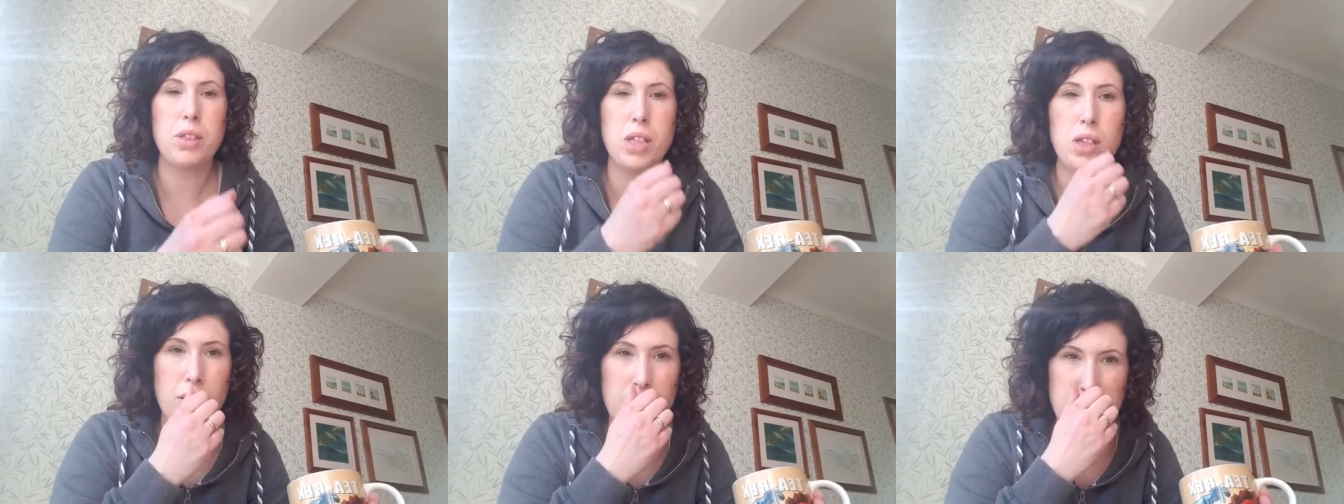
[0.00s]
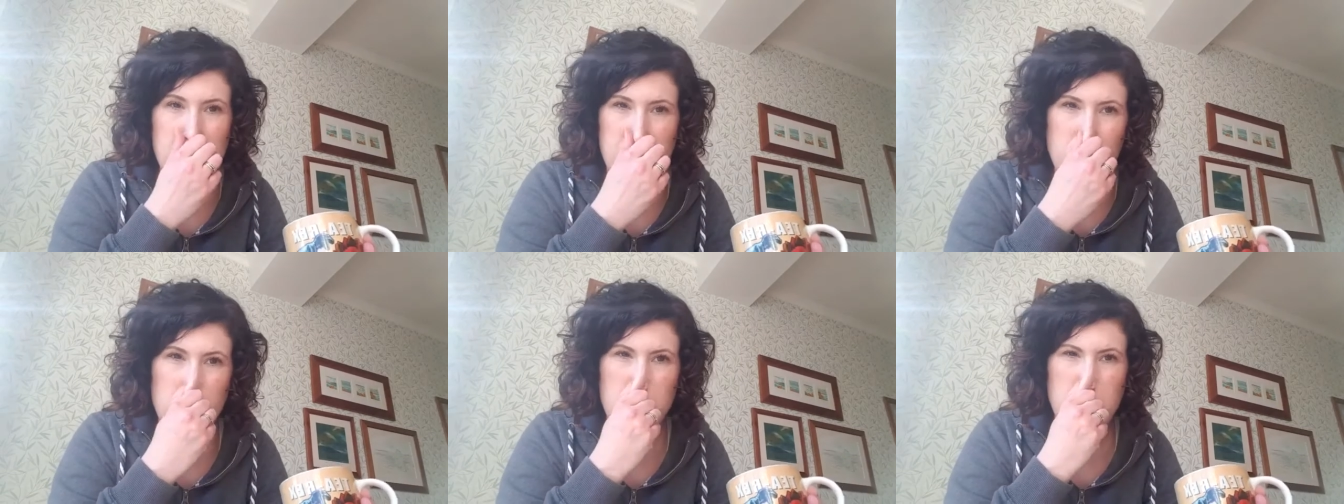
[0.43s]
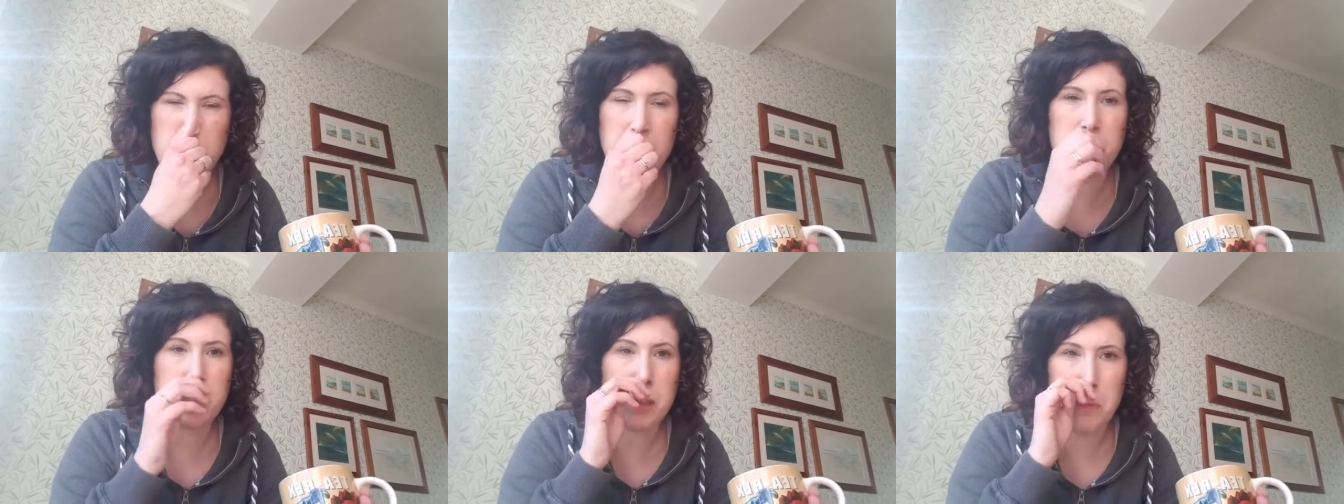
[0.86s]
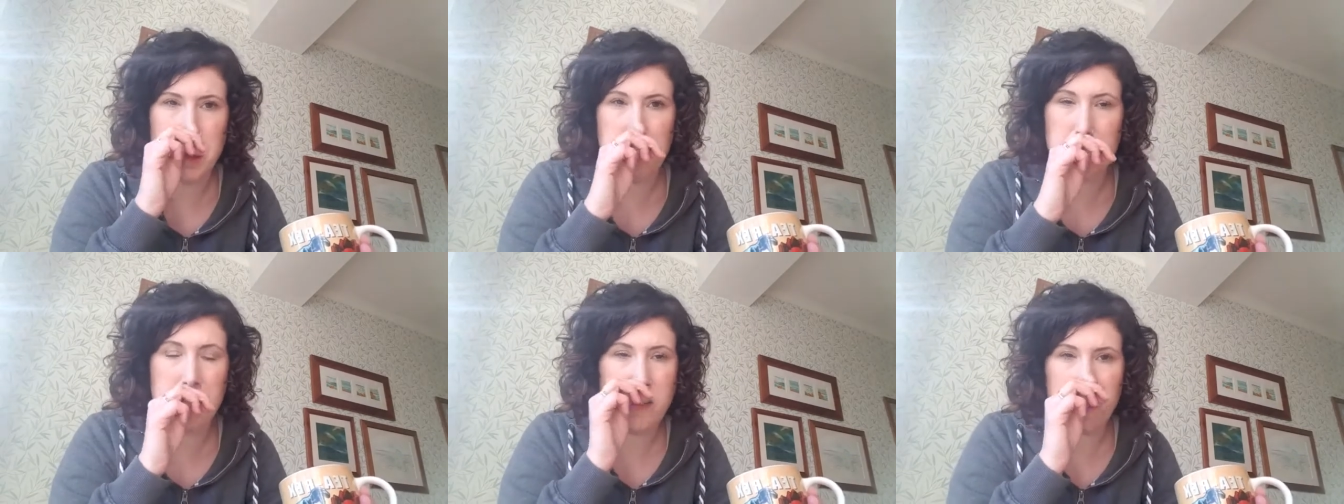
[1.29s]
You know, they're sociable. They want to be
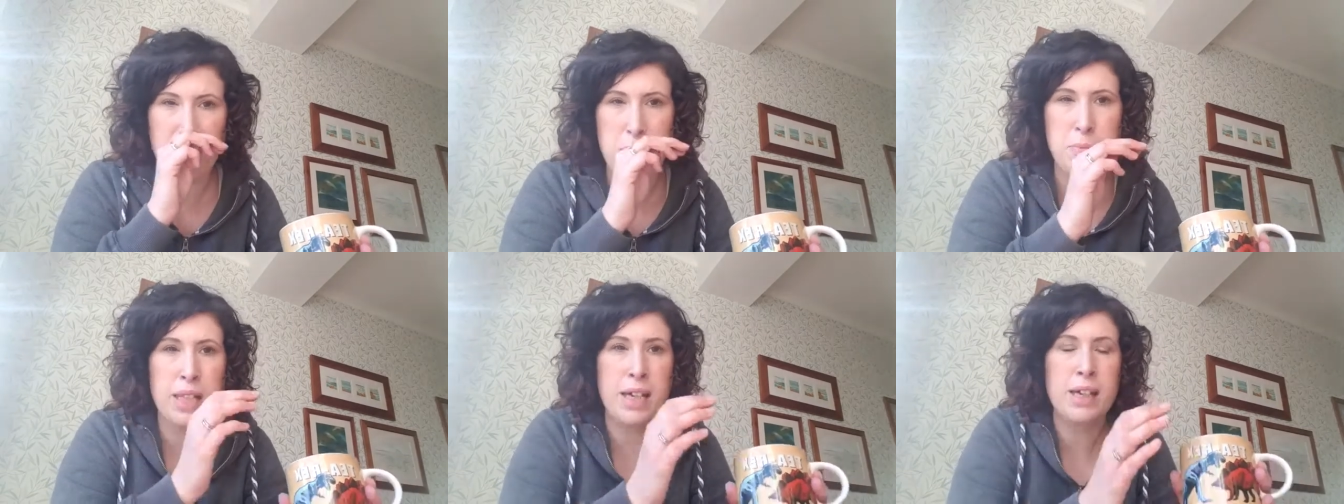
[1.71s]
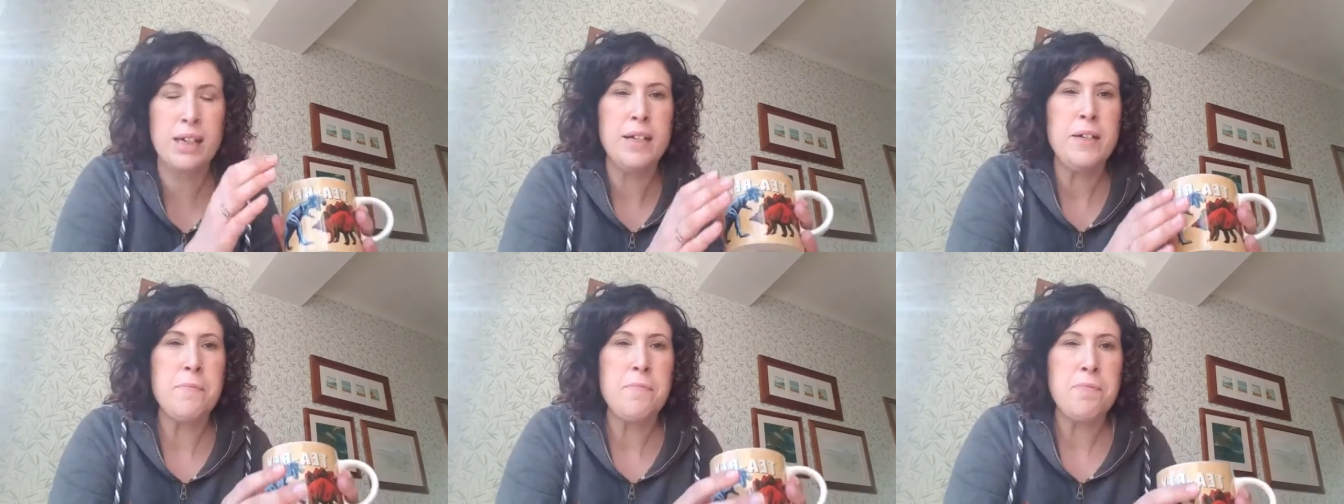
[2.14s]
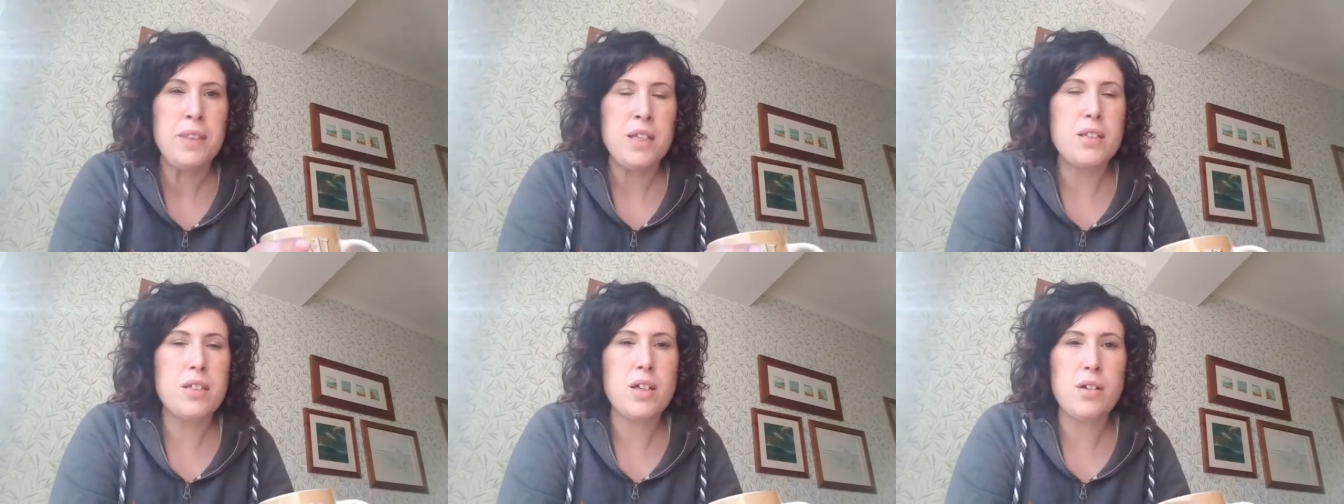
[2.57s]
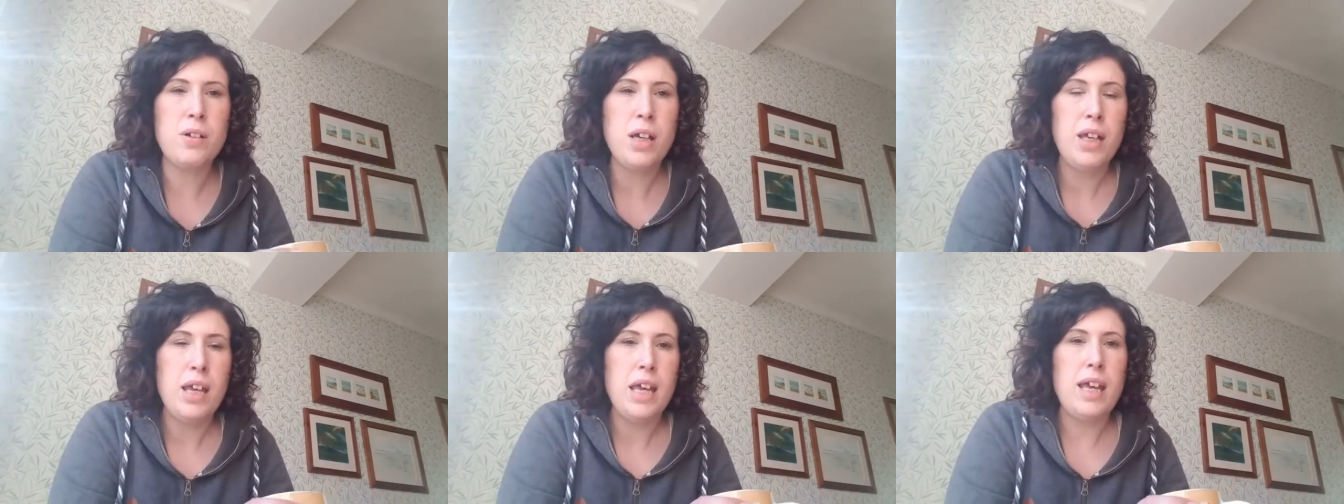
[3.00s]
with their family. So
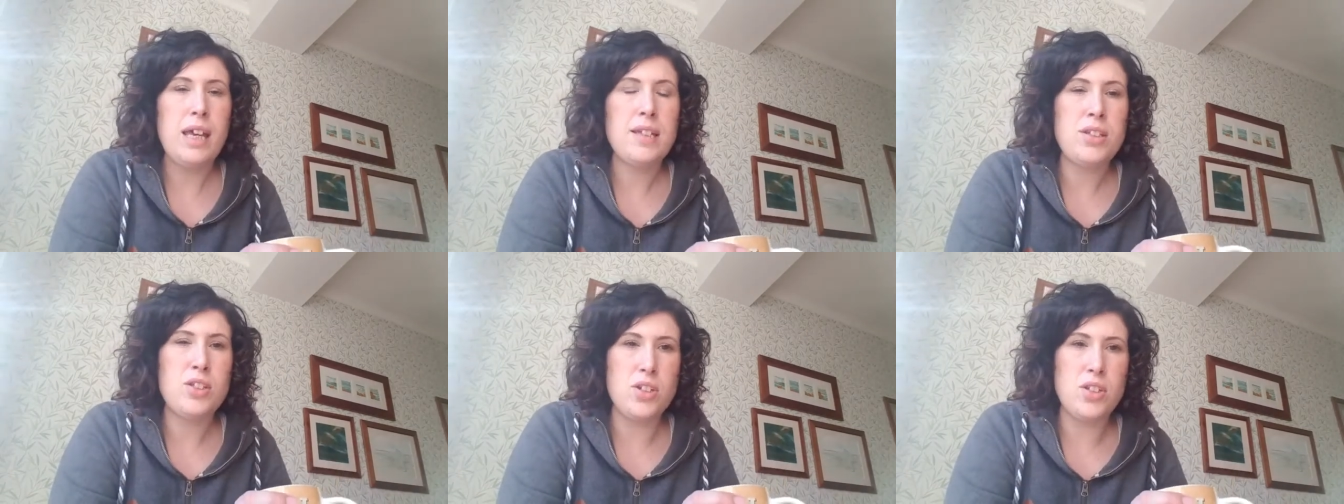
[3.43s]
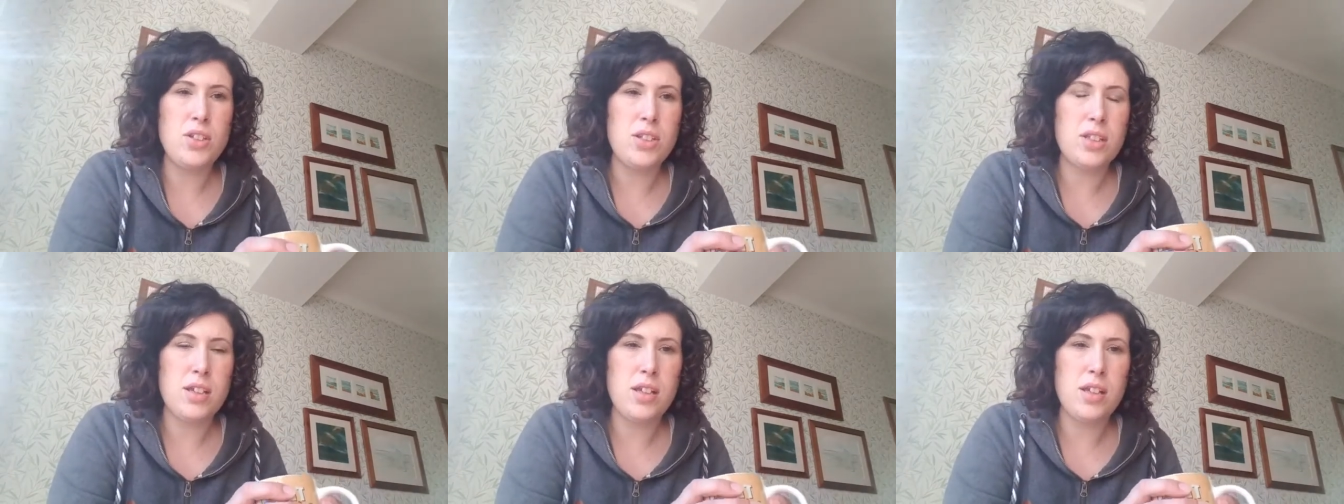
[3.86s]
it's just